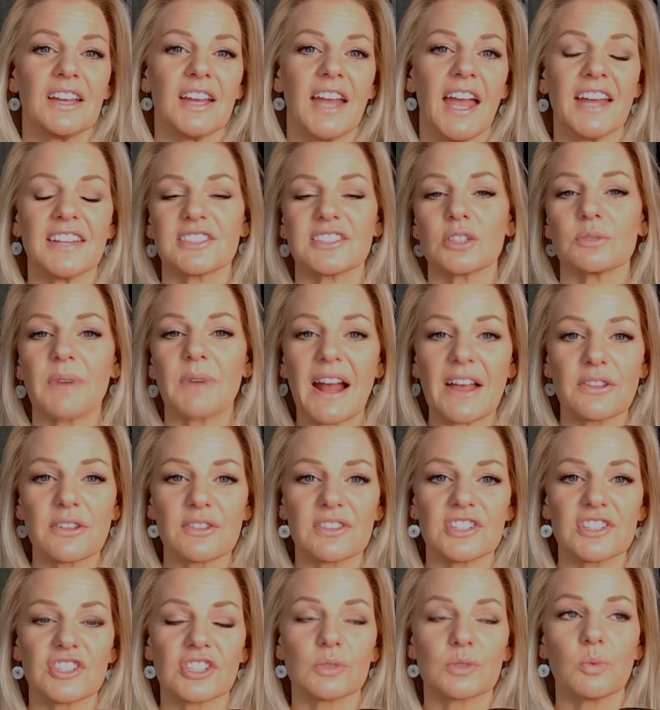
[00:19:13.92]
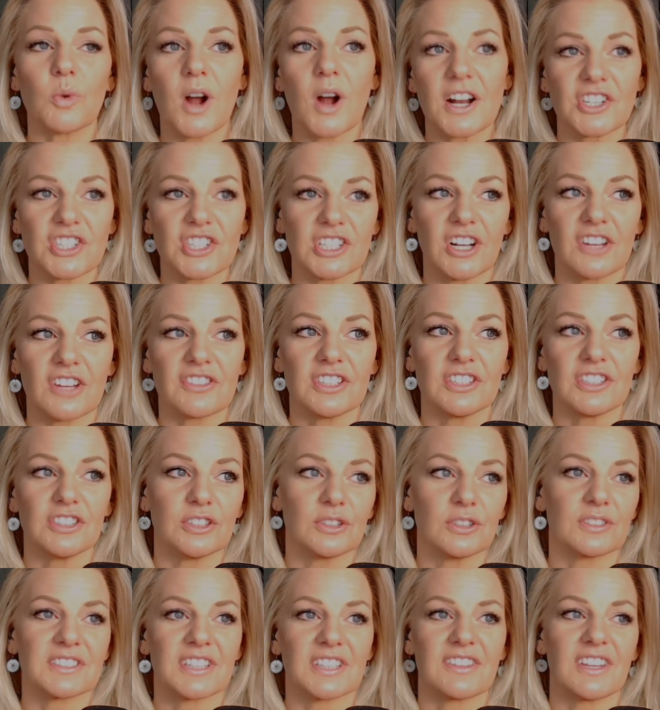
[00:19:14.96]
And so rather than just watch it on the
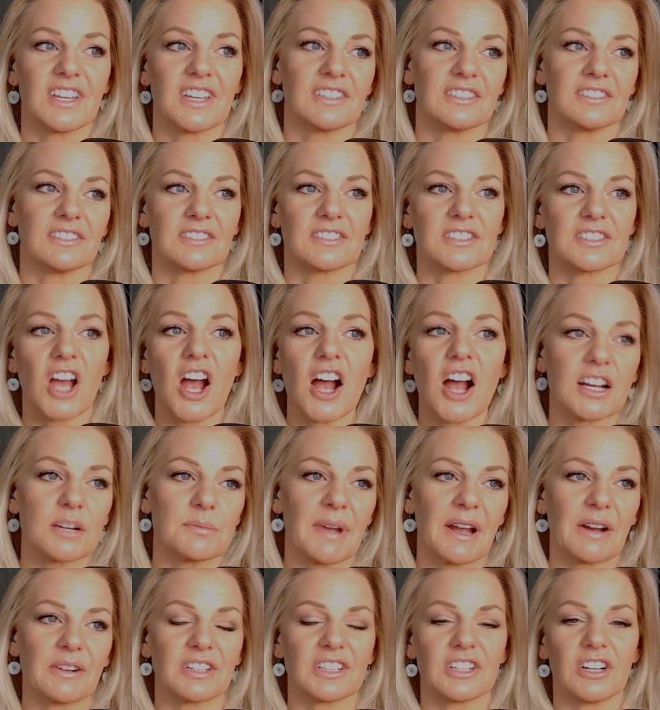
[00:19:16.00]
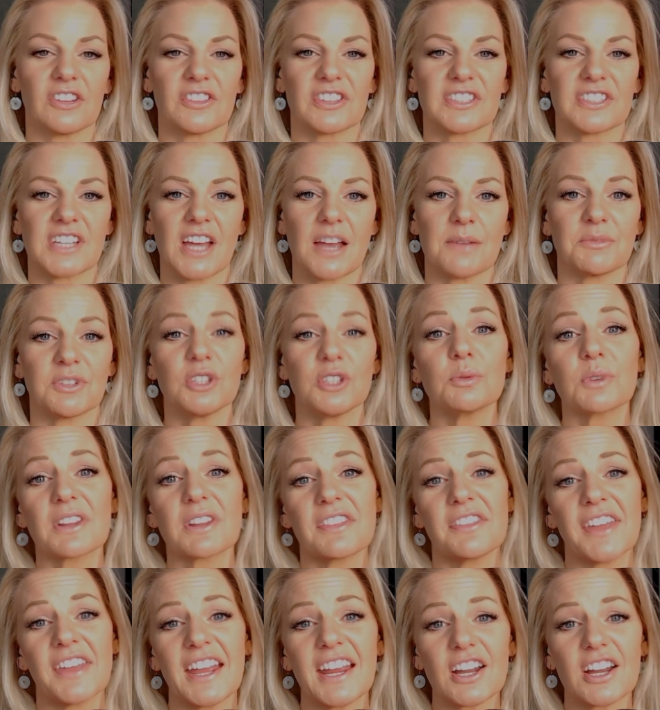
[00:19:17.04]
news and then talk about it all the time, you were
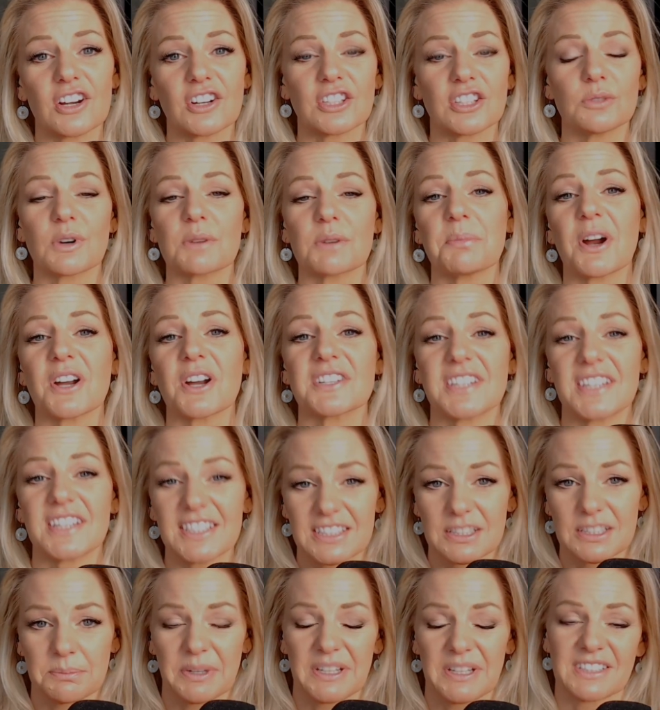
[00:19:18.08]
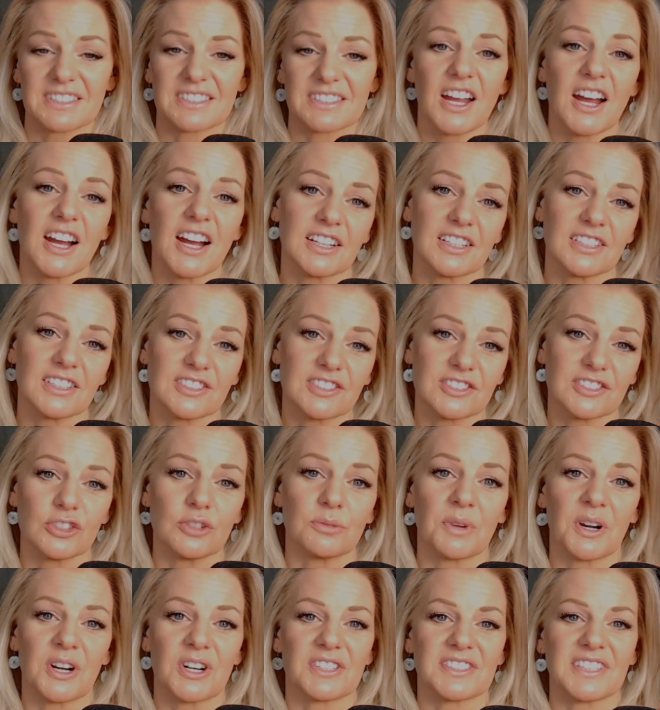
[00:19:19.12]
there, you were participants, not
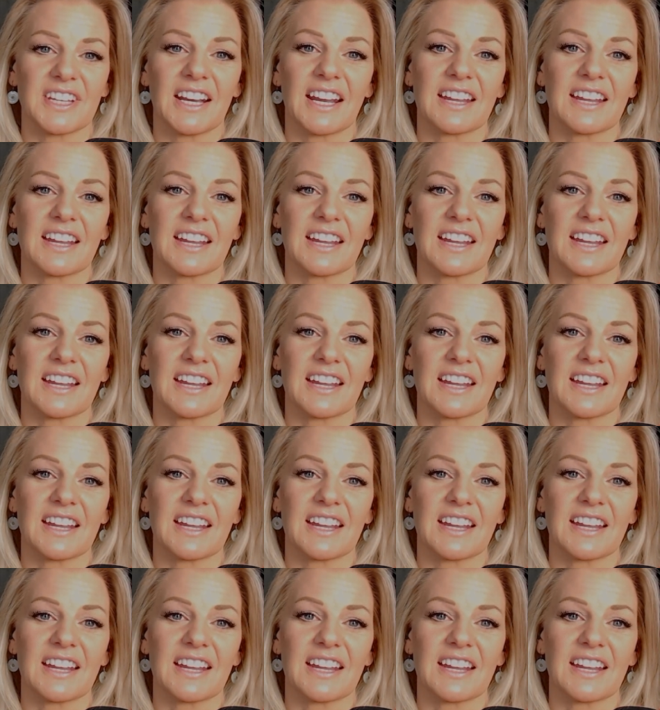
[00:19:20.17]
consumers.